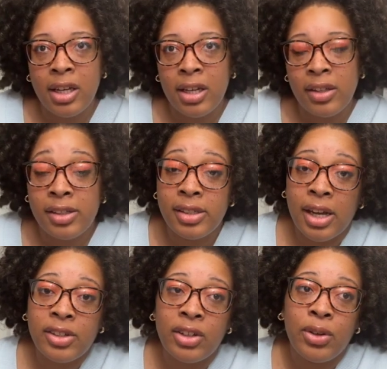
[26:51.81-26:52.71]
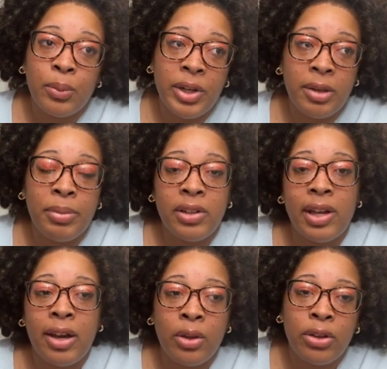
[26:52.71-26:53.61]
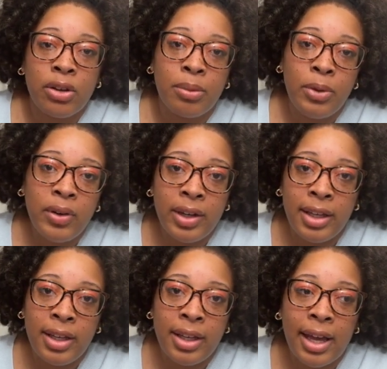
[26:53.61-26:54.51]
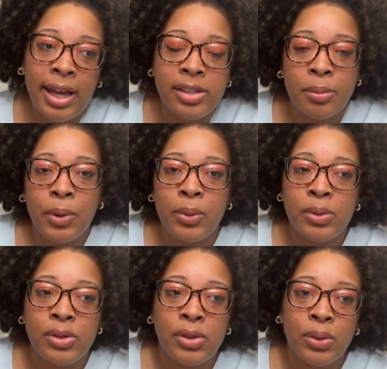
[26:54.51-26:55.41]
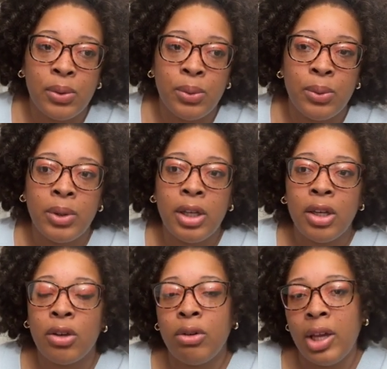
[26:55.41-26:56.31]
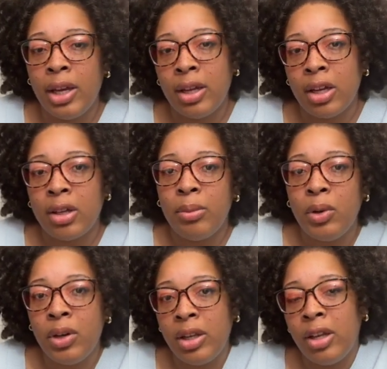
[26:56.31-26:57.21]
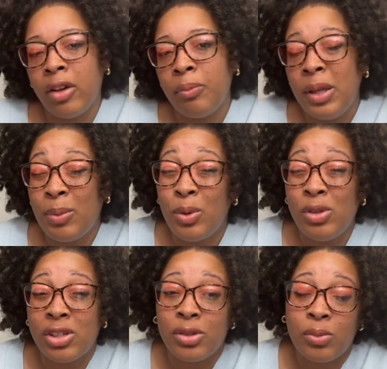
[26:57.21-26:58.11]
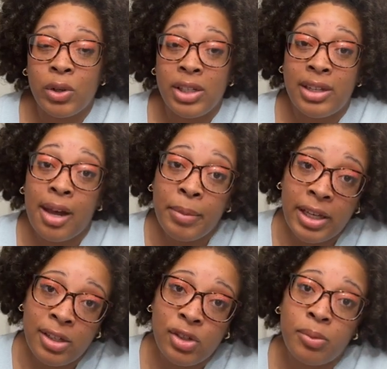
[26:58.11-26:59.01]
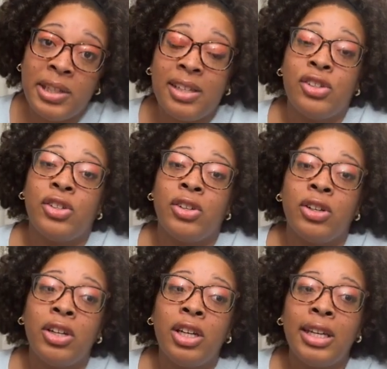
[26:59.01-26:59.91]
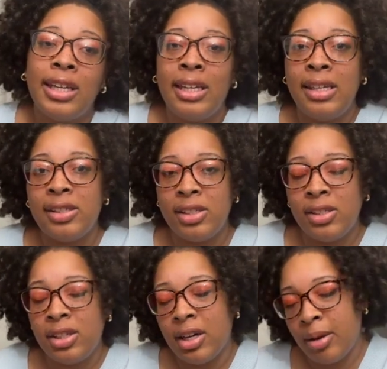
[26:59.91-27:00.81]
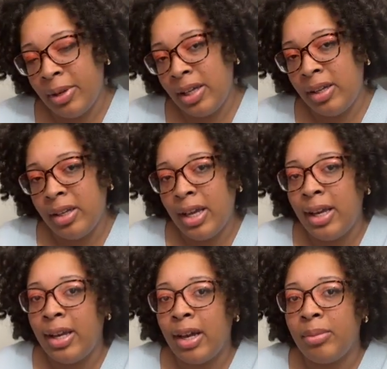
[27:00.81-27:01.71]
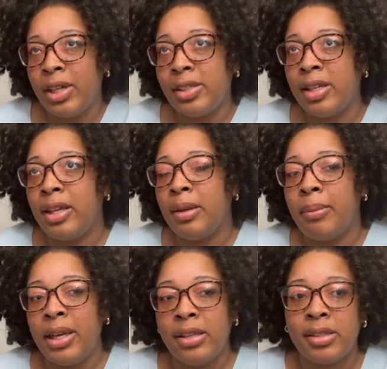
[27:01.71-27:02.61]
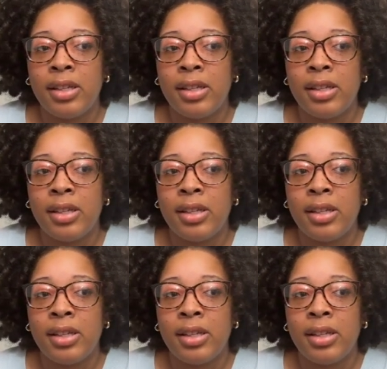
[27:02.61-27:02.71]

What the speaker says: this is actually a good way to build a healthier community as opposed to creating a community of people who just want to dominate you because you're easy to dominate. And I'm not saying it makes